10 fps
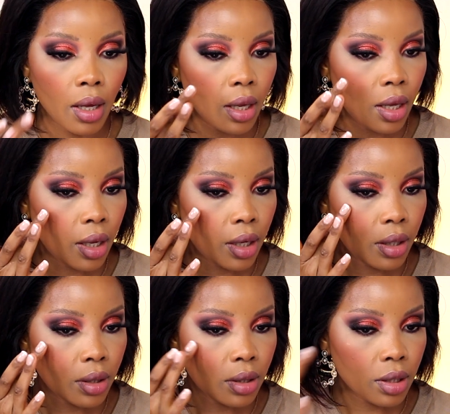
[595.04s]

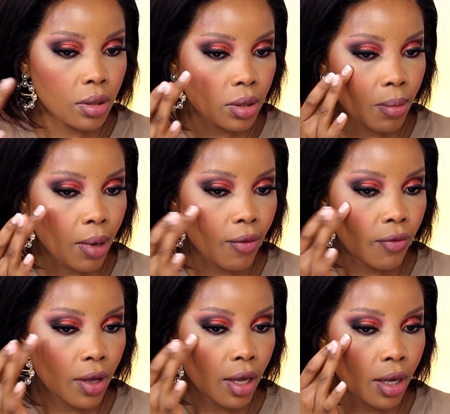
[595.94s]
and just using my
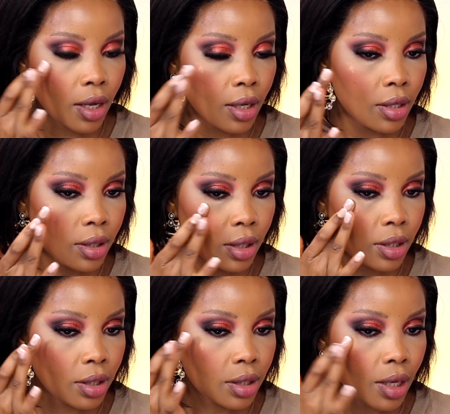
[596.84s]
fingers and
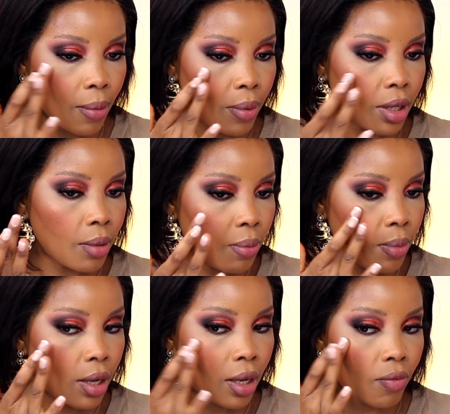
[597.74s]
just tapping a
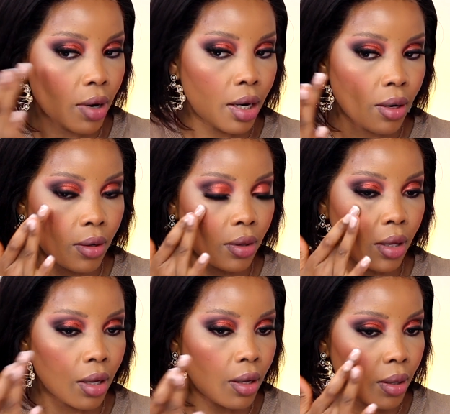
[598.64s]
bit right on
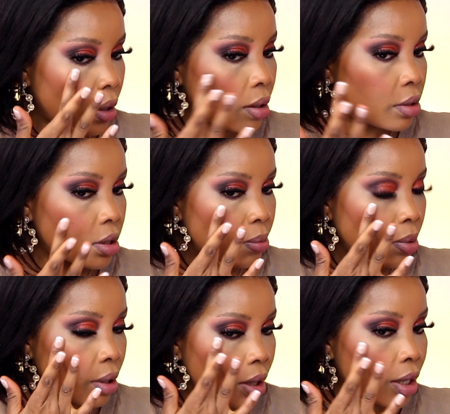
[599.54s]
there and just
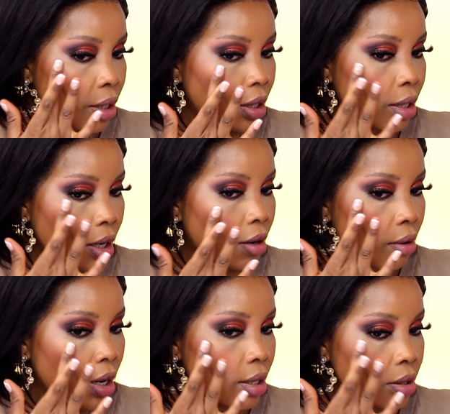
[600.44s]
blending that
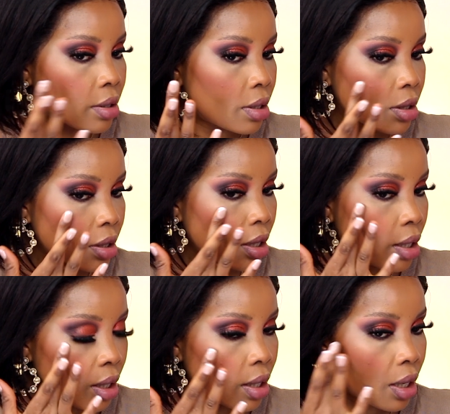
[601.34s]
right into the
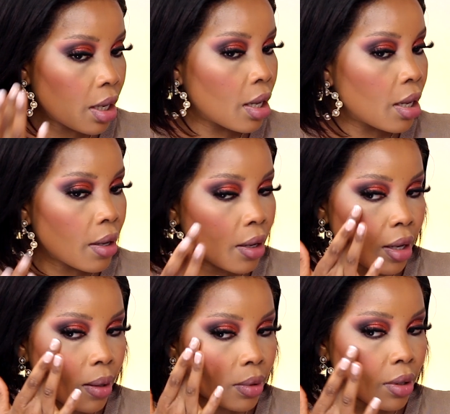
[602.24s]
skin.
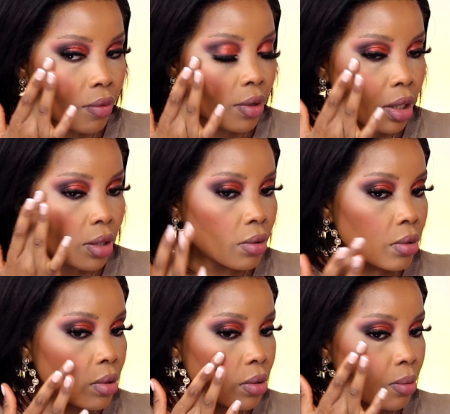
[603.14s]
Not really doing too